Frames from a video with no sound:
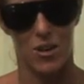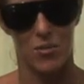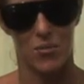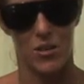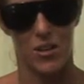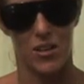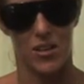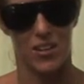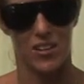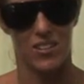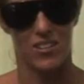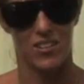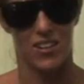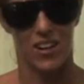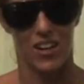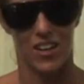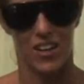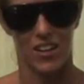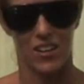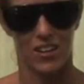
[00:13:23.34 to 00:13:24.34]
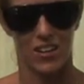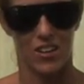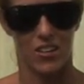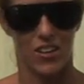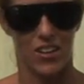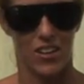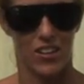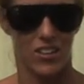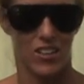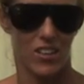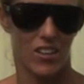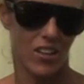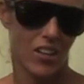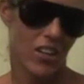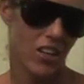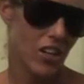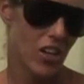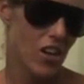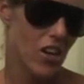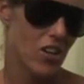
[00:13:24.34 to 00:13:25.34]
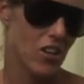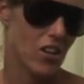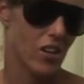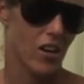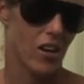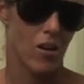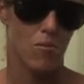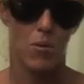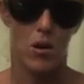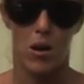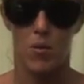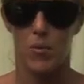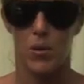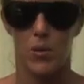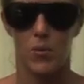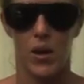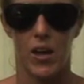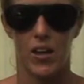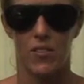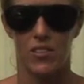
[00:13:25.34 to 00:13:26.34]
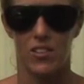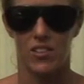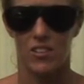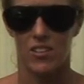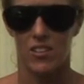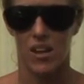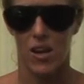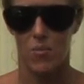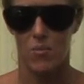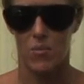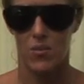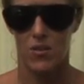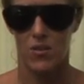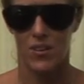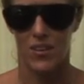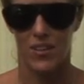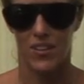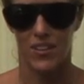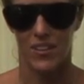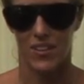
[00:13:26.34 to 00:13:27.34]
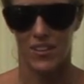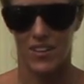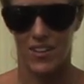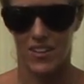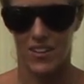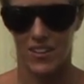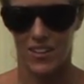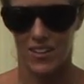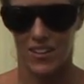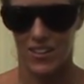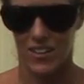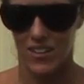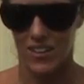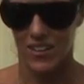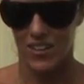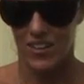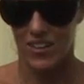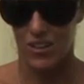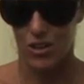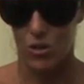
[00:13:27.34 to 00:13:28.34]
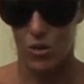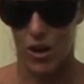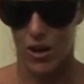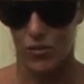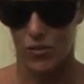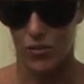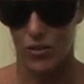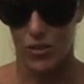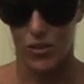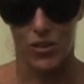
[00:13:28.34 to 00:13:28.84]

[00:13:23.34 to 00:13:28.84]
really exciting knowing that you get pumping waves at Snapper, and quite a few